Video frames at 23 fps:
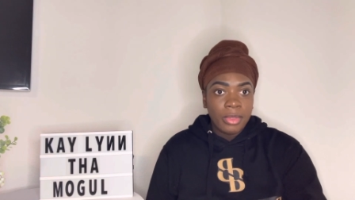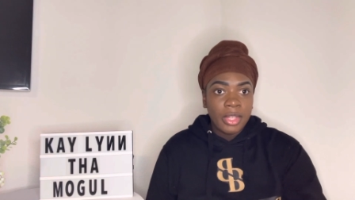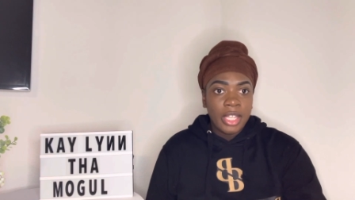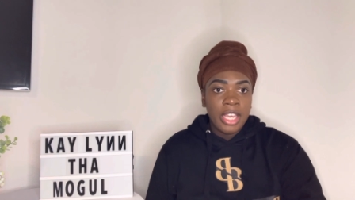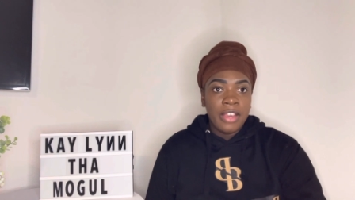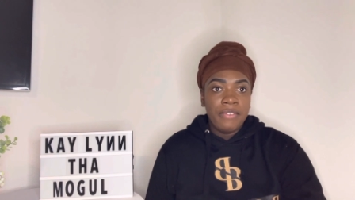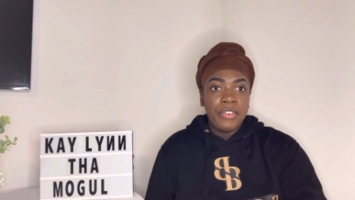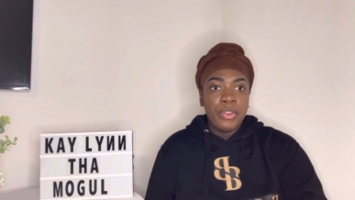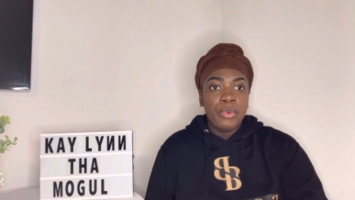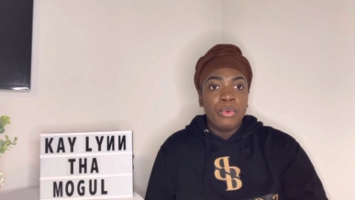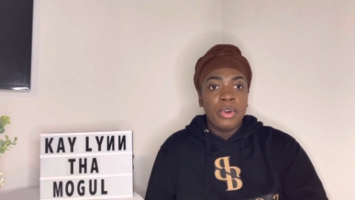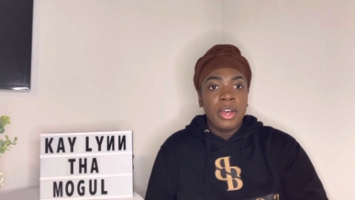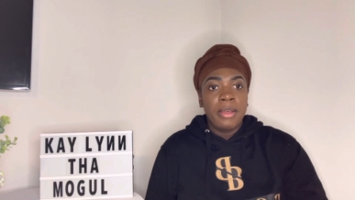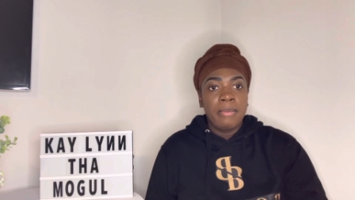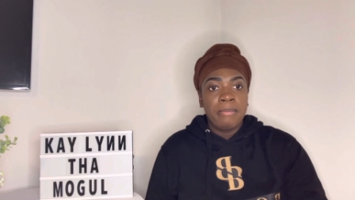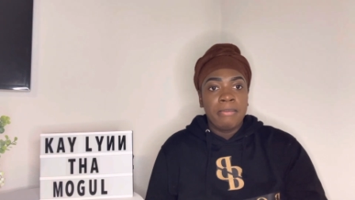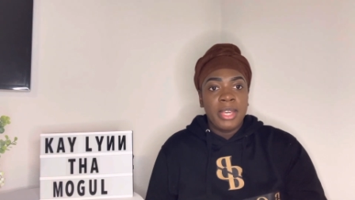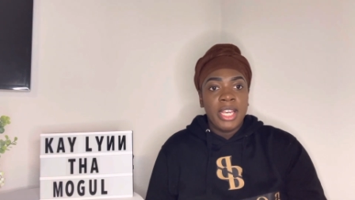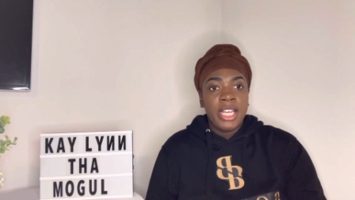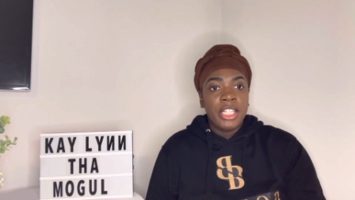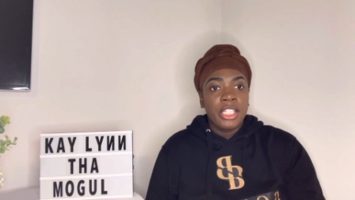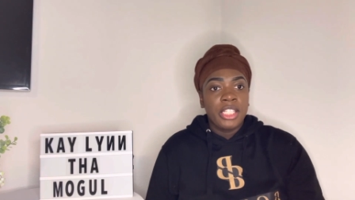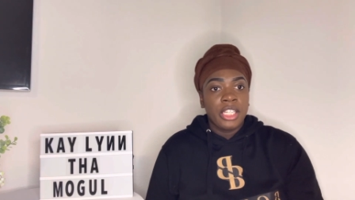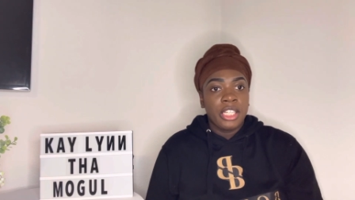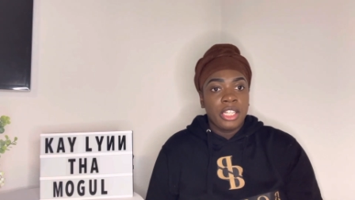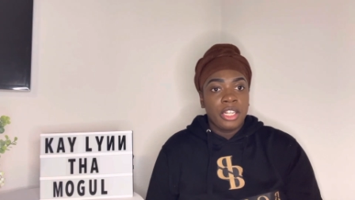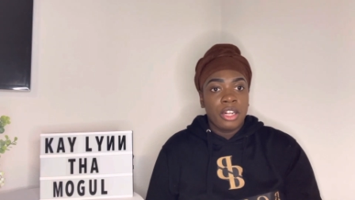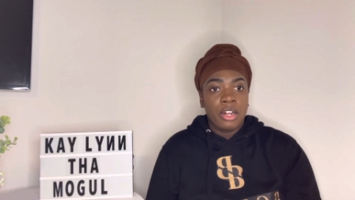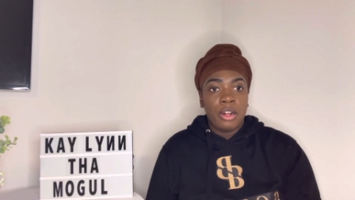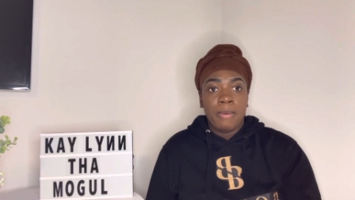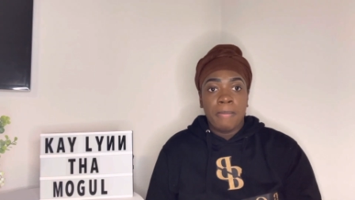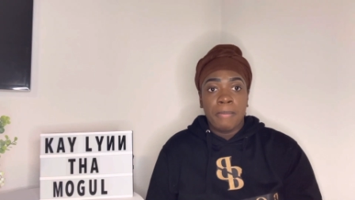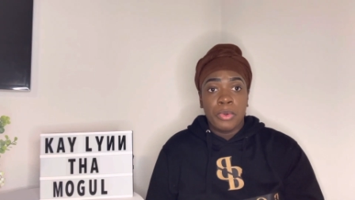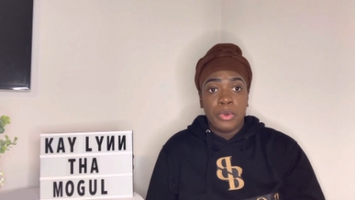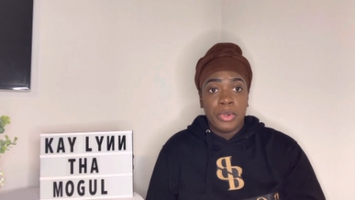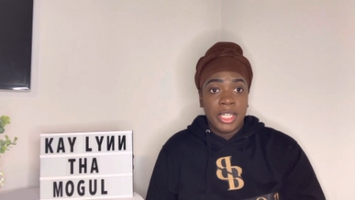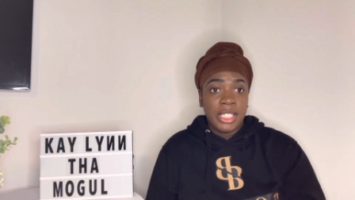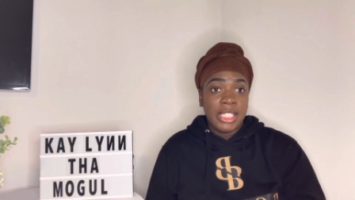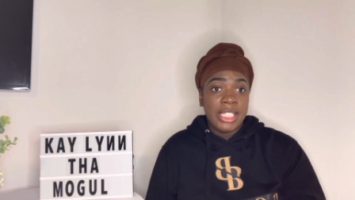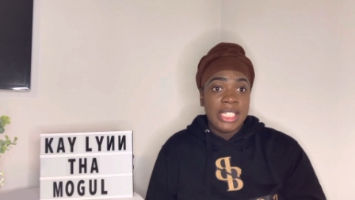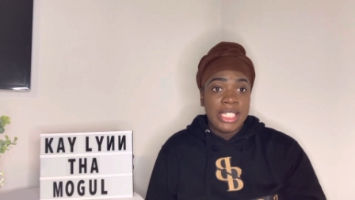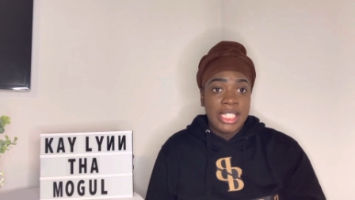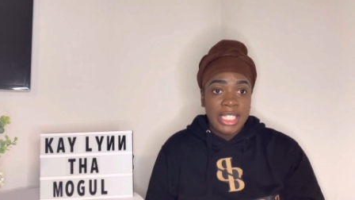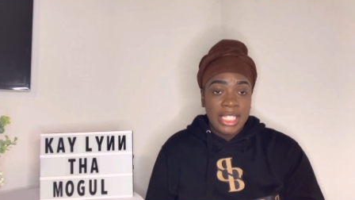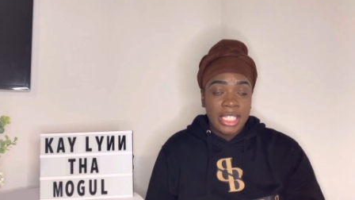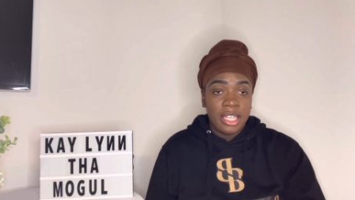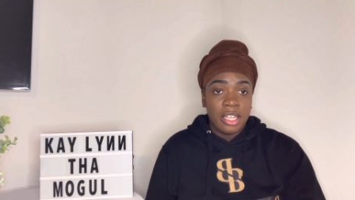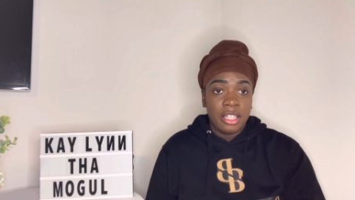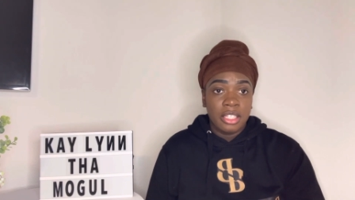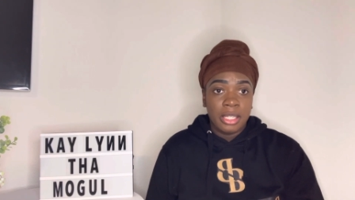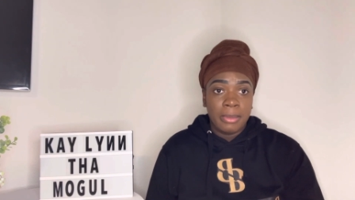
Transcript: If you want me to go more into details